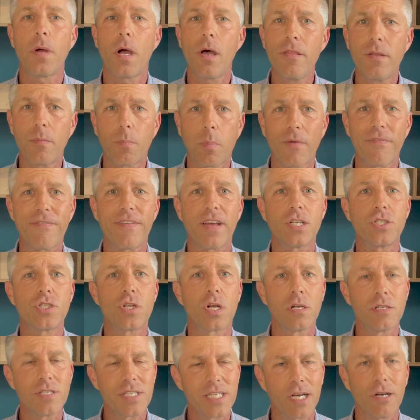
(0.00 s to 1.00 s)
other
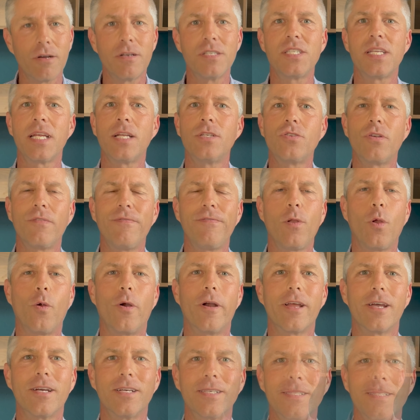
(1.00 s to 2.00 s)
professionals here in Central
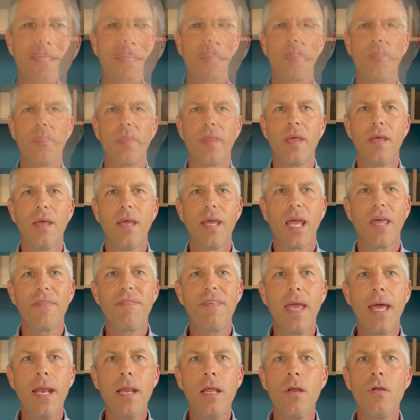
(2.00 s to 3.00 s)
Florida. At
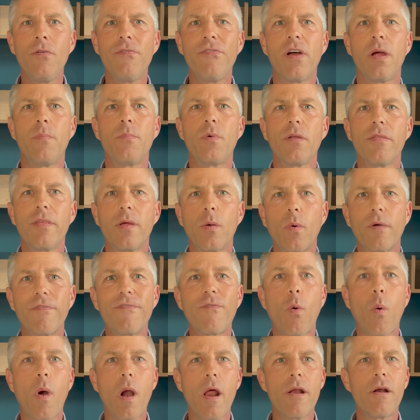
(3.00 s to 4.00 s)
the end of November, there were
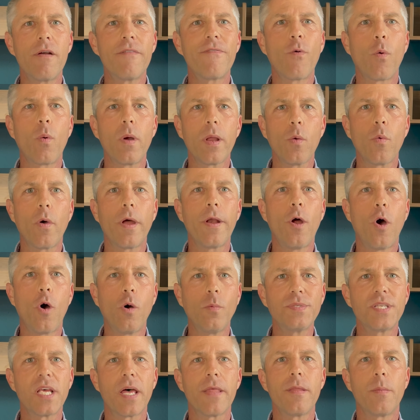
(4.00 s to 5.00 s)
441
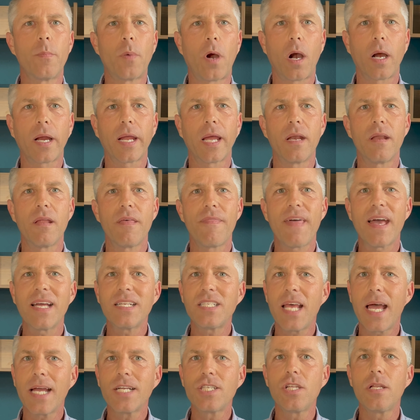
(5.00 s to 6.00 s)
homes on the market.
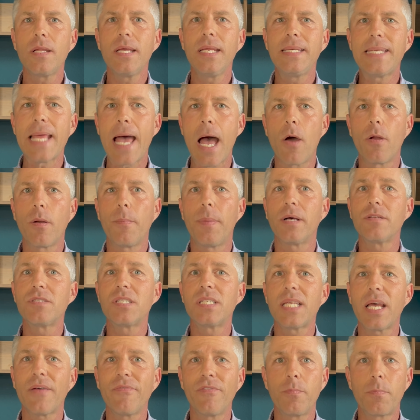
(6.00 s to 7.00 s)
That's actually down about
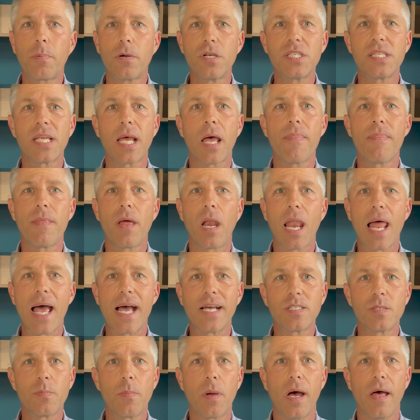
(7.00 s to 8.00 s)
7% in the
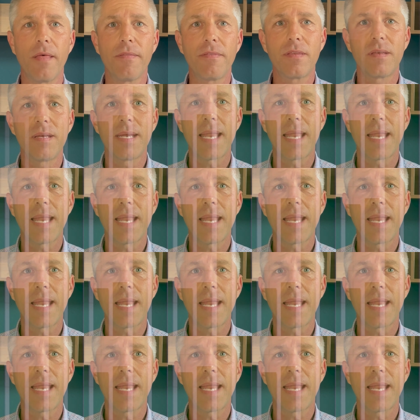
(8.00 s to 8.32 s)
last month,